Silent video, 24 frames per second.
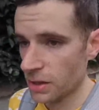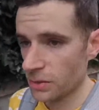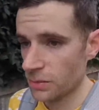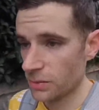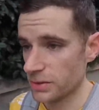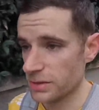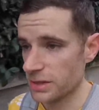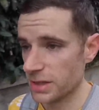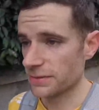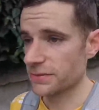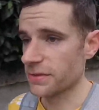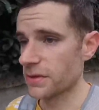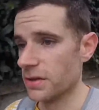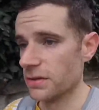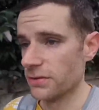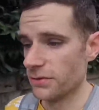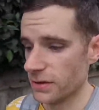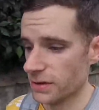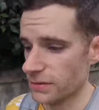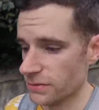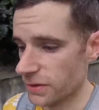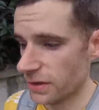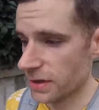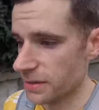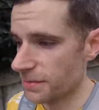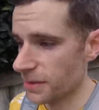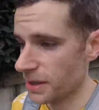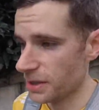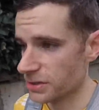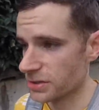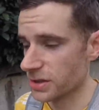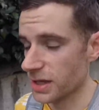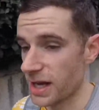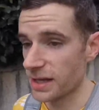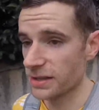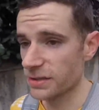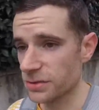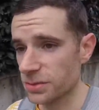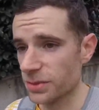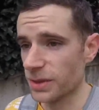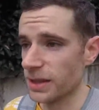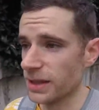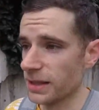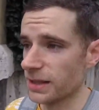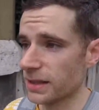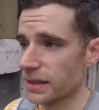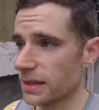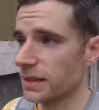which after not really running much last
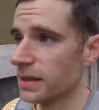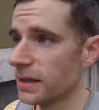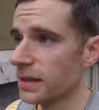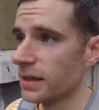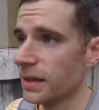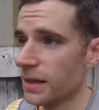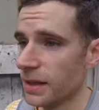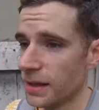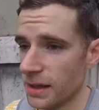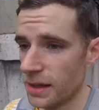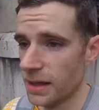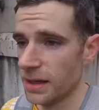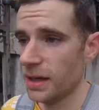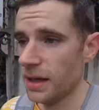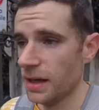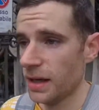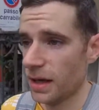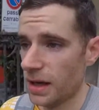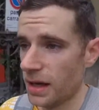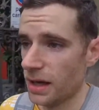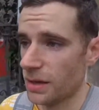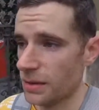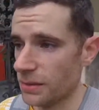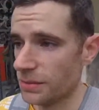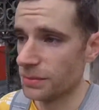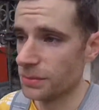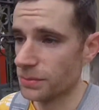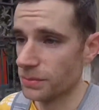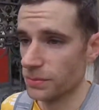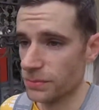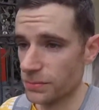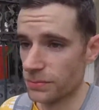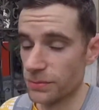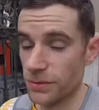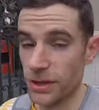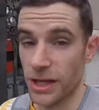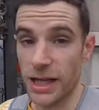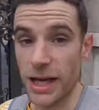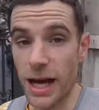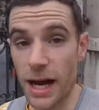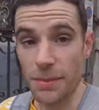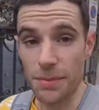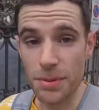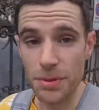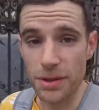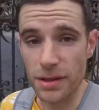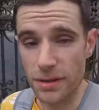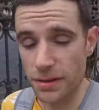week, I'm really
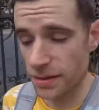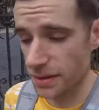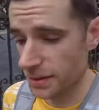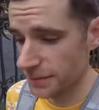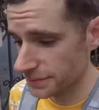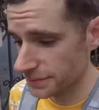happy with.